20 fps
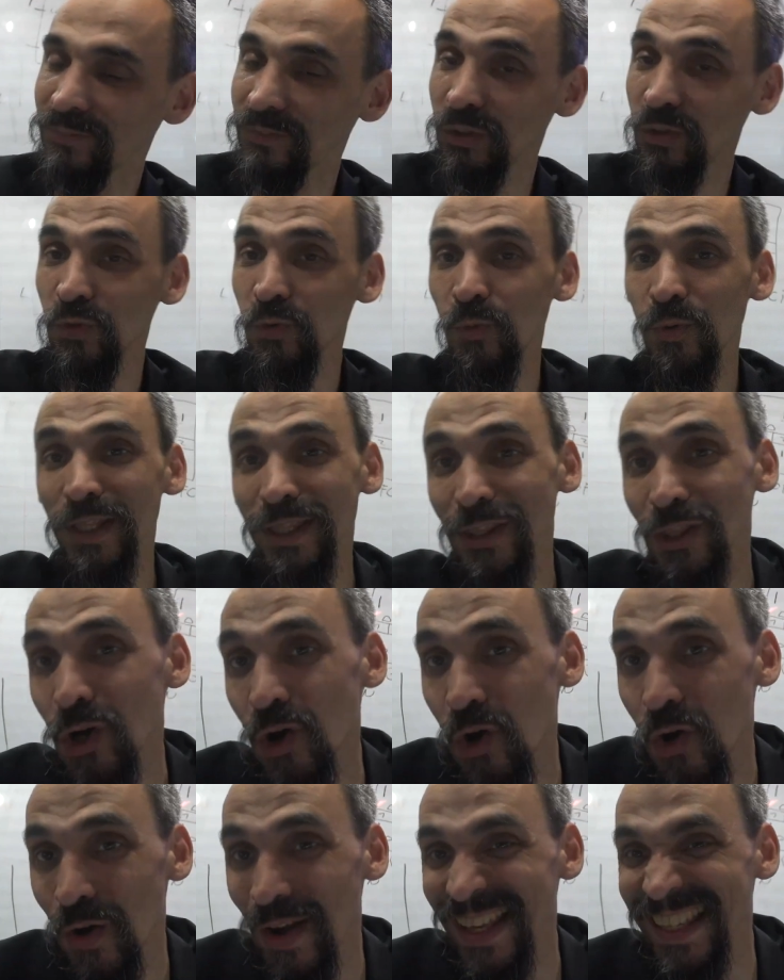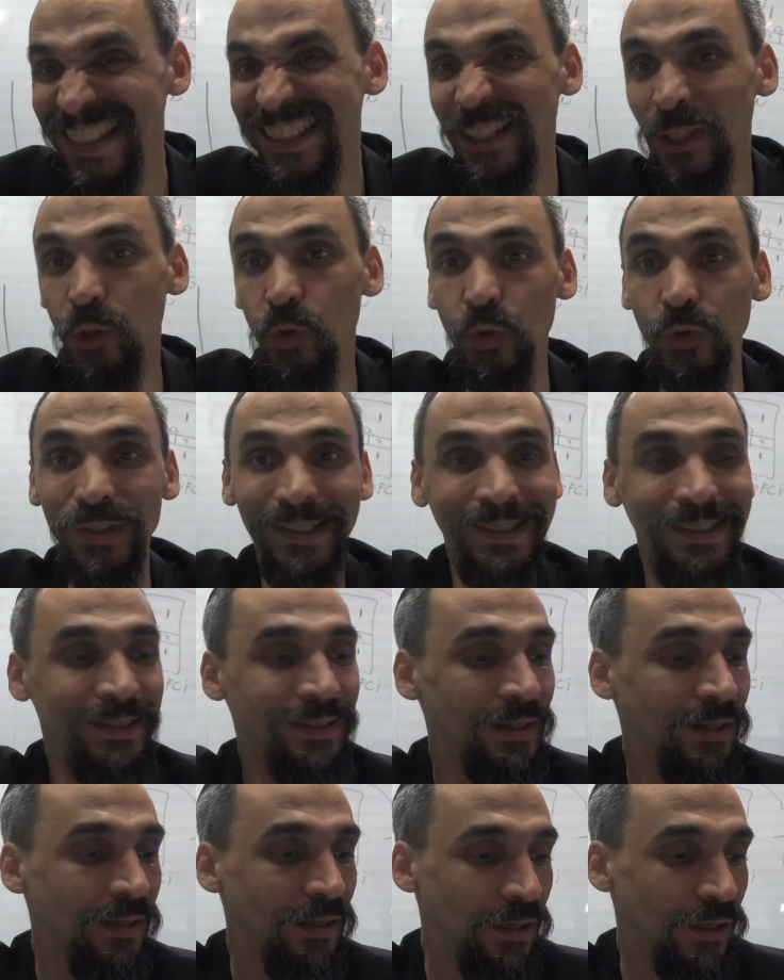with no
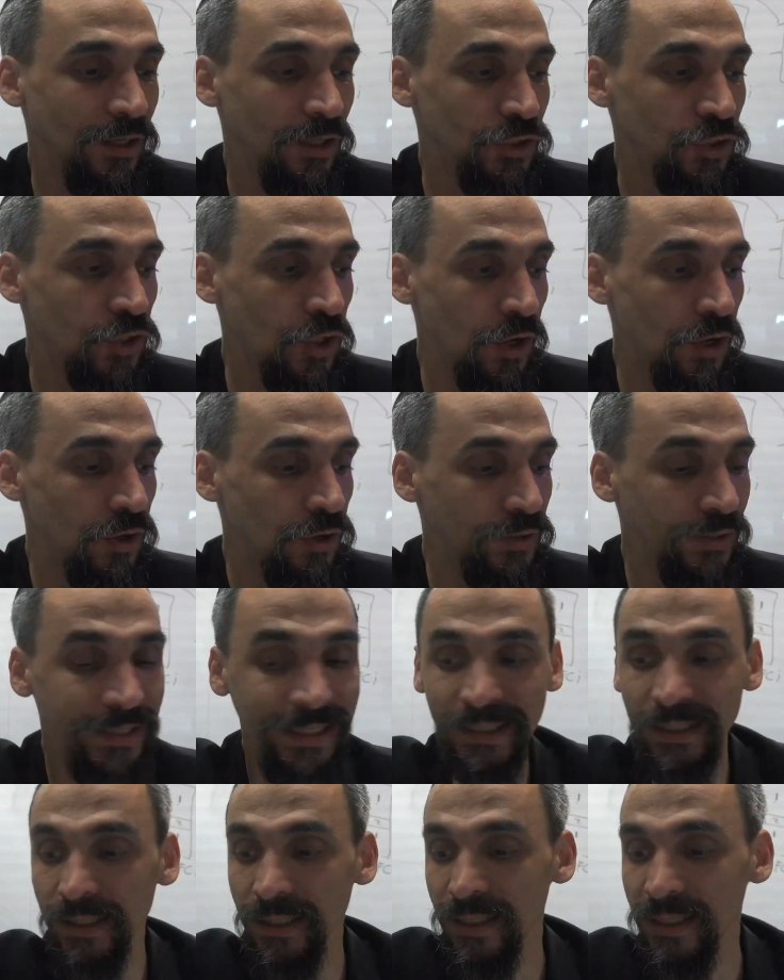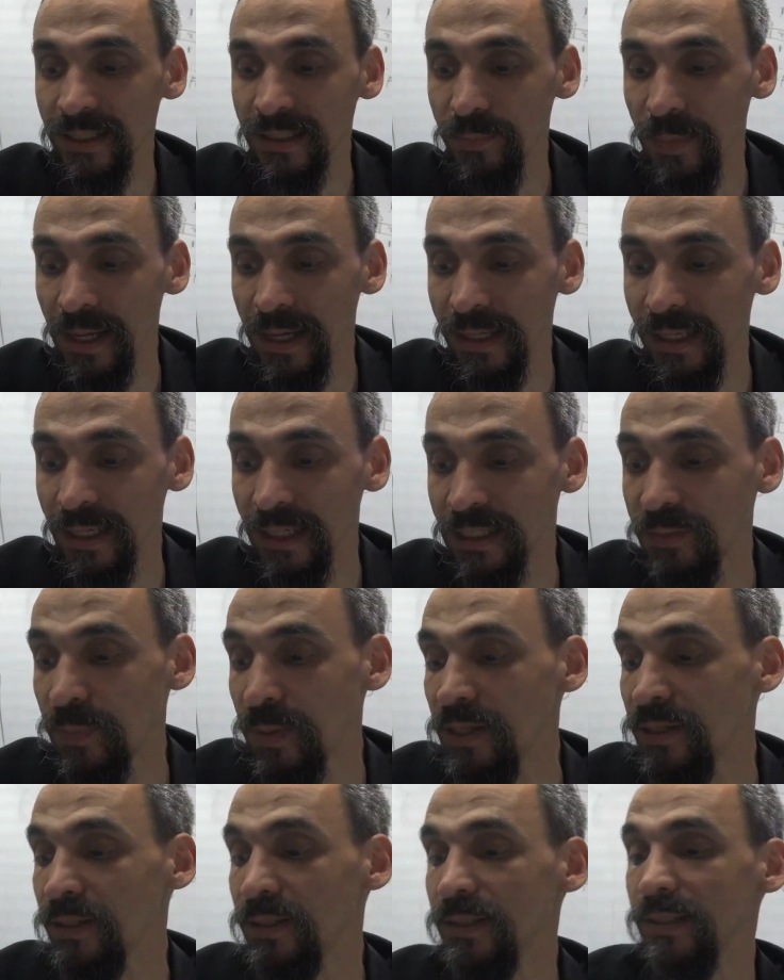excuses. So this is my
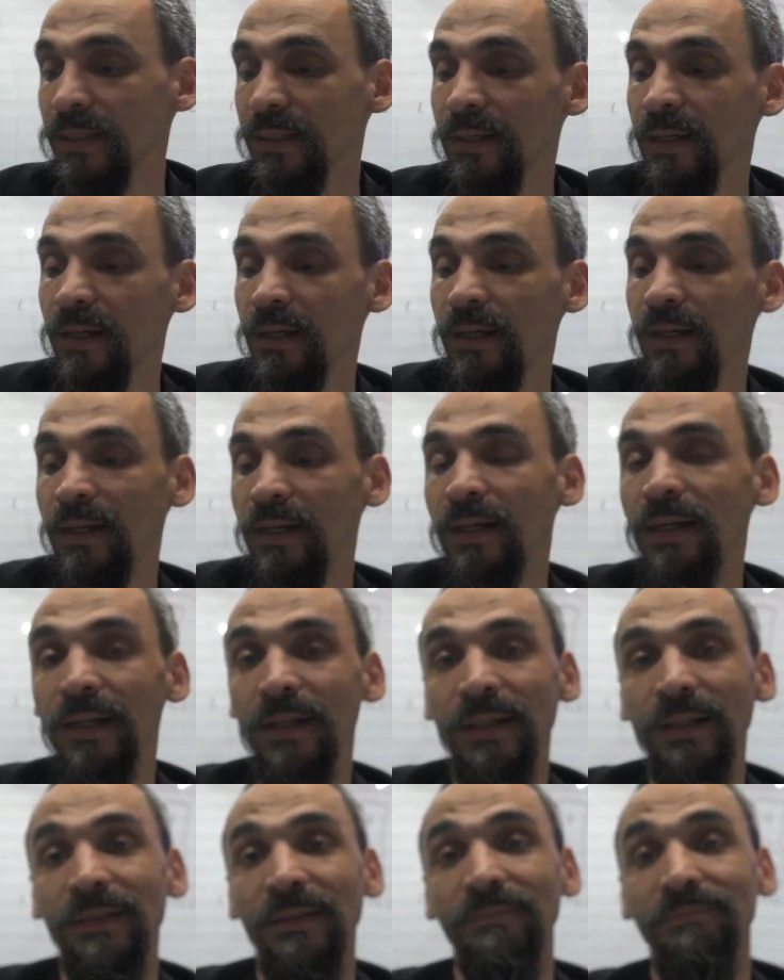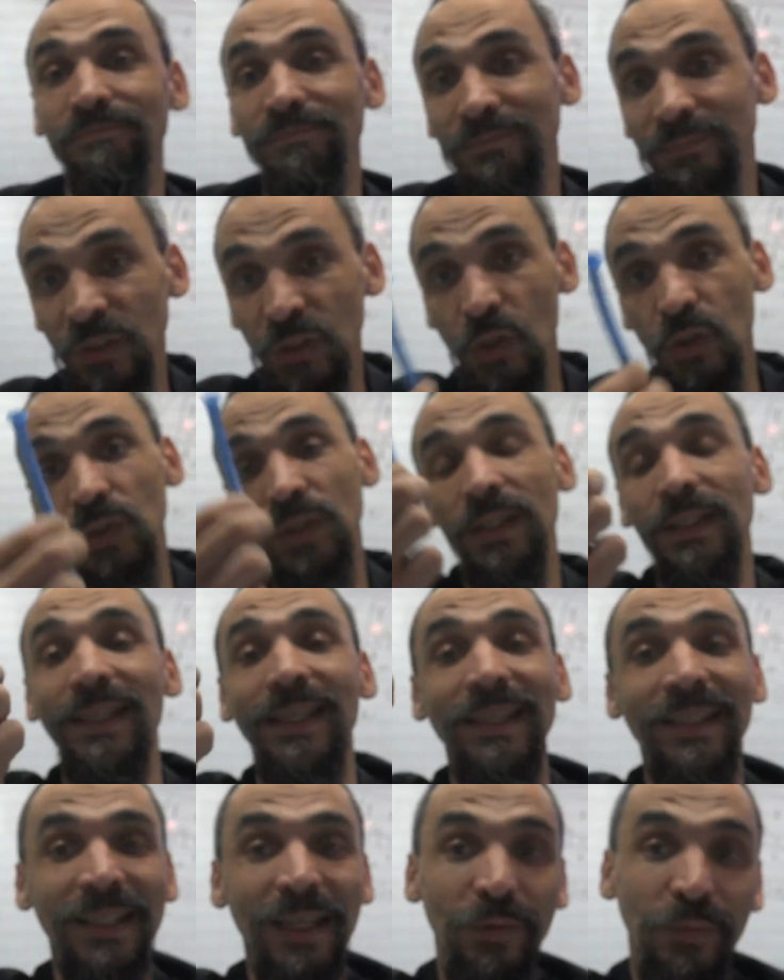experience. Using
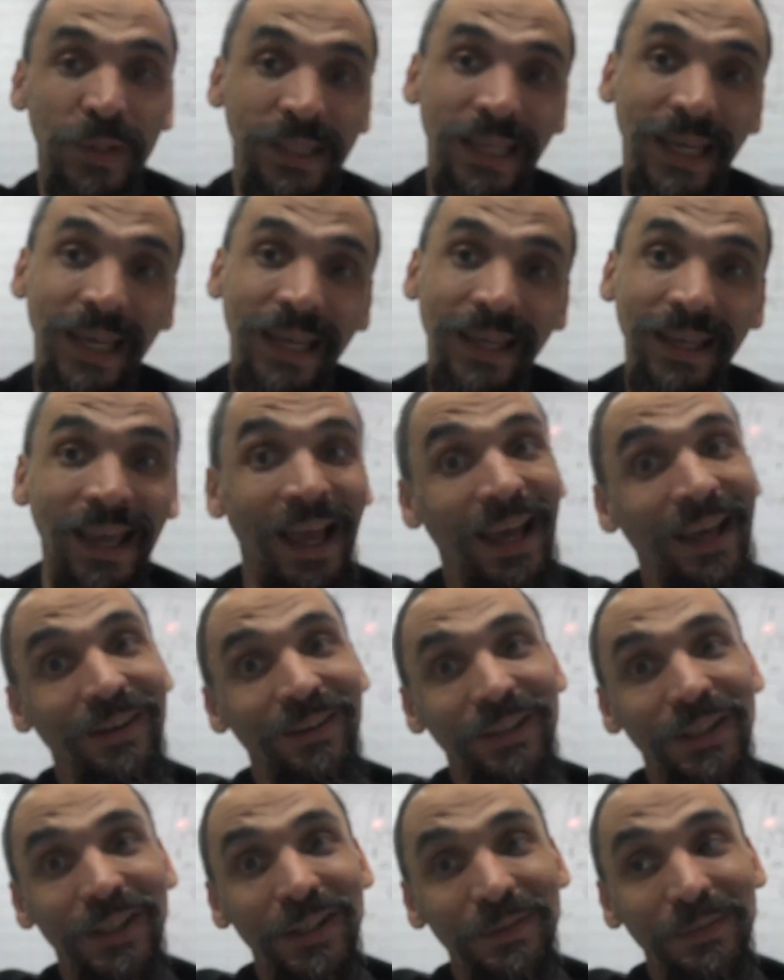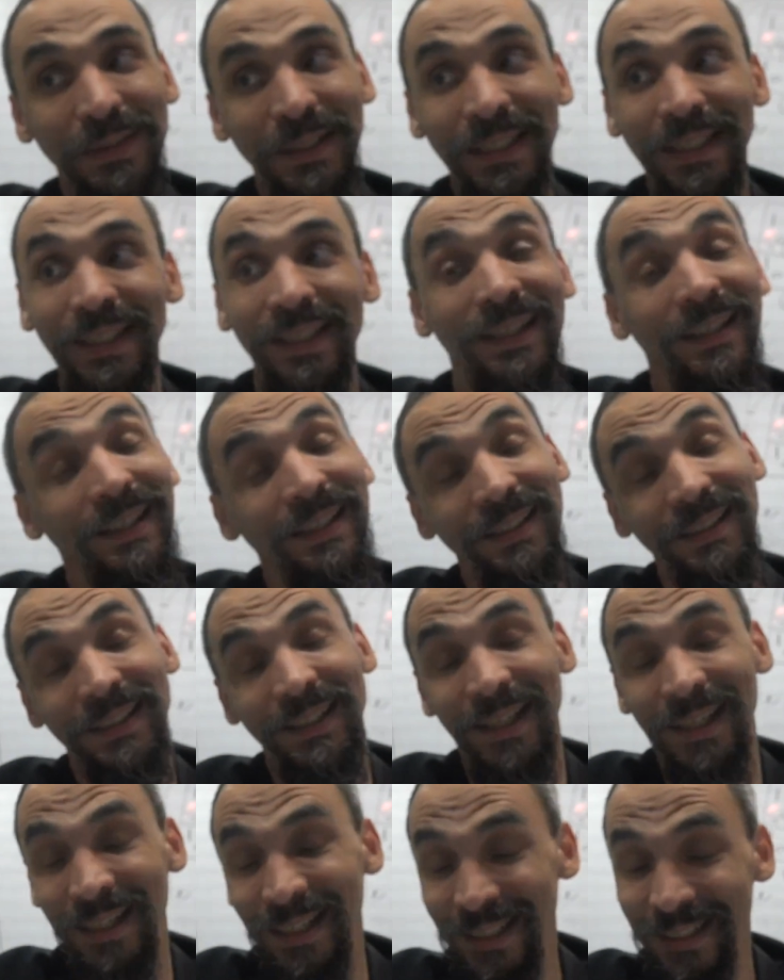this every day, I don't know.
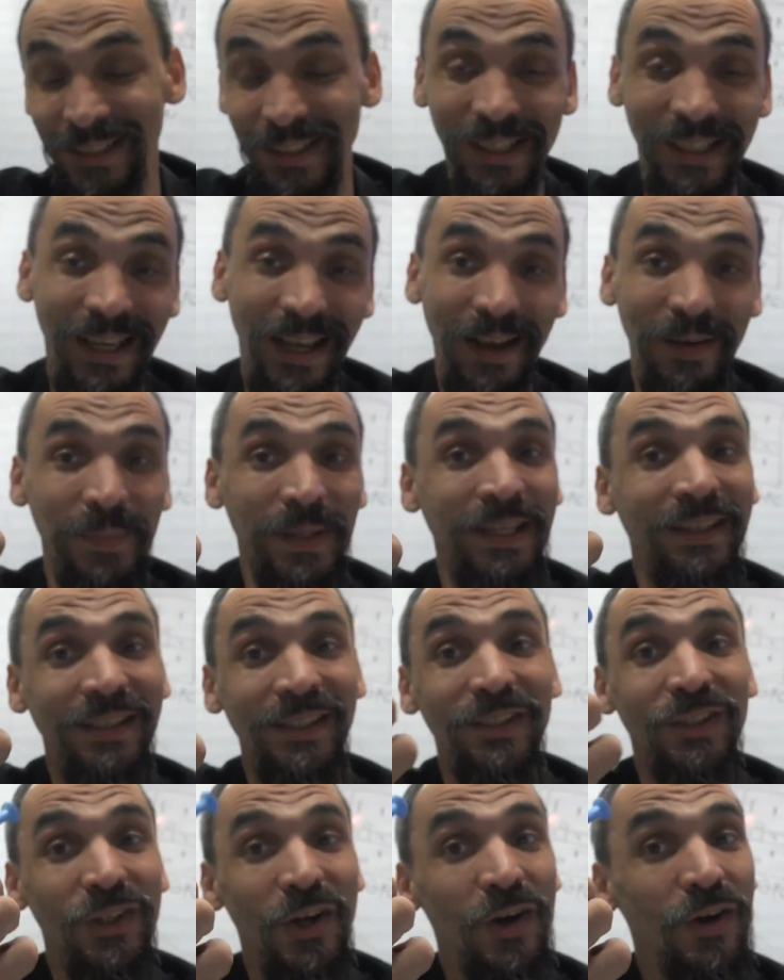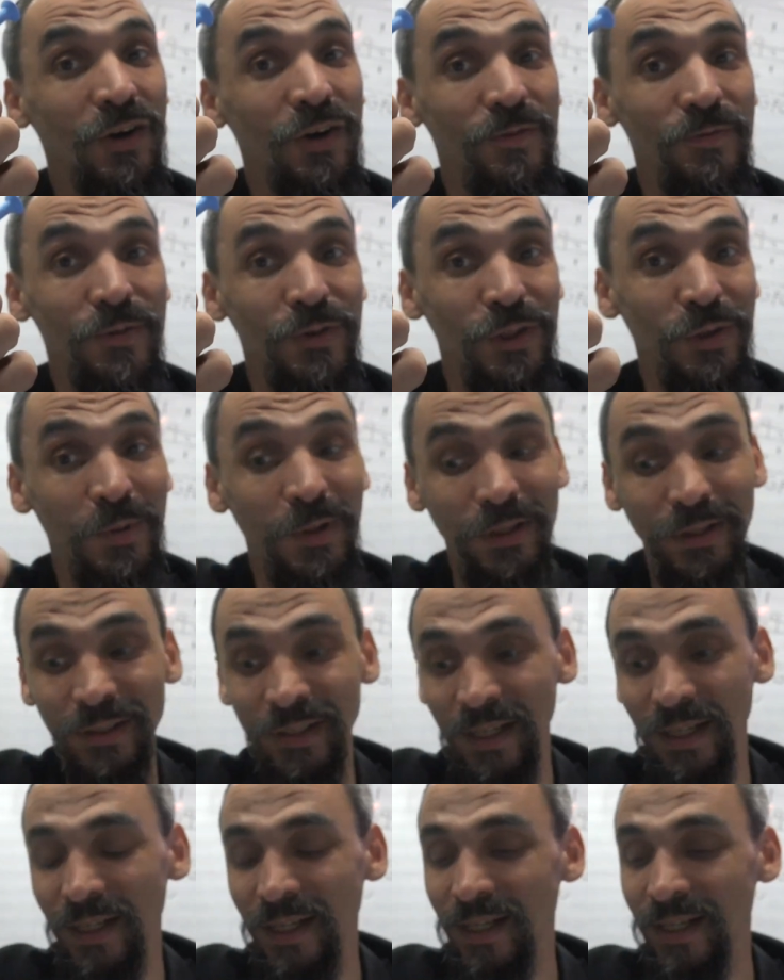I mean, it's not comfortable.
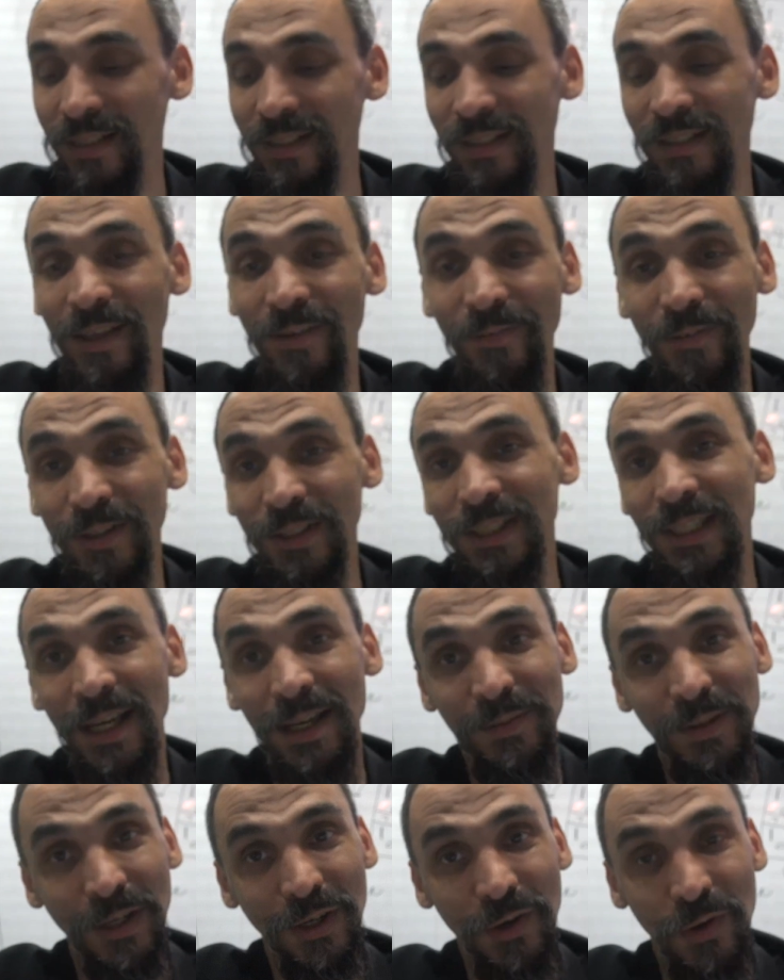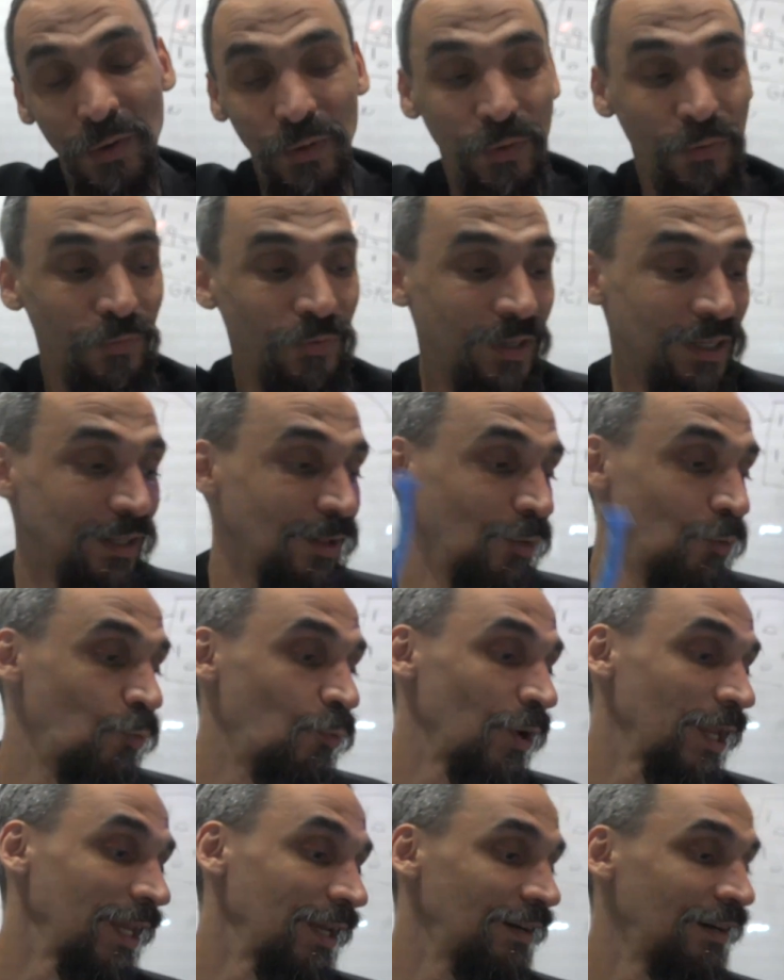And the first time you're going to feel
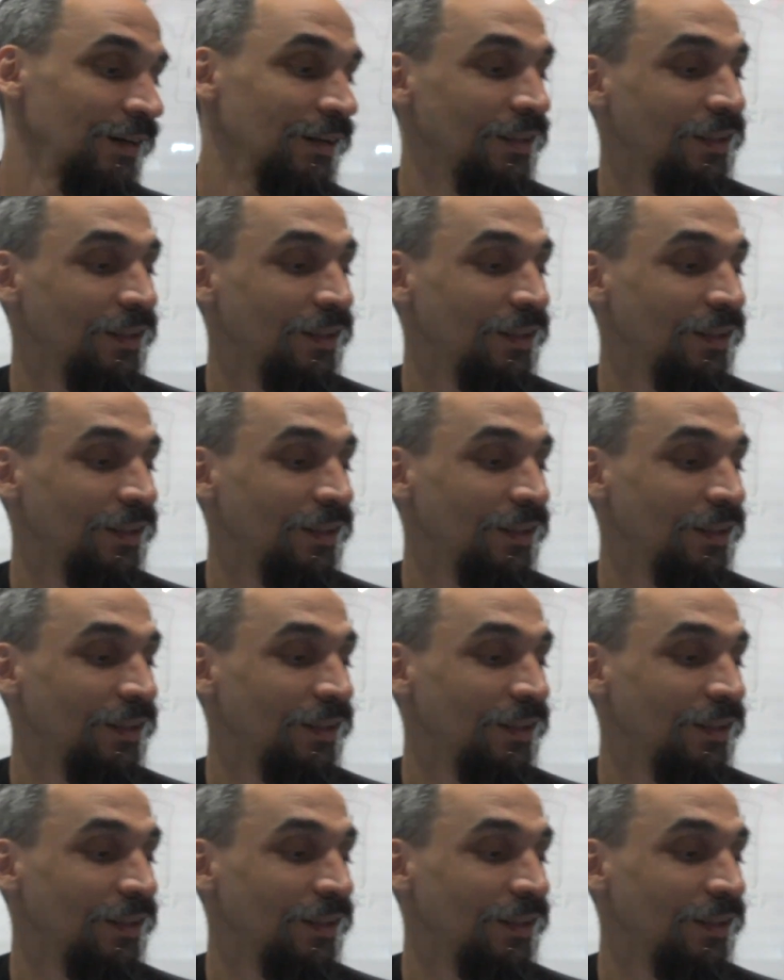weird.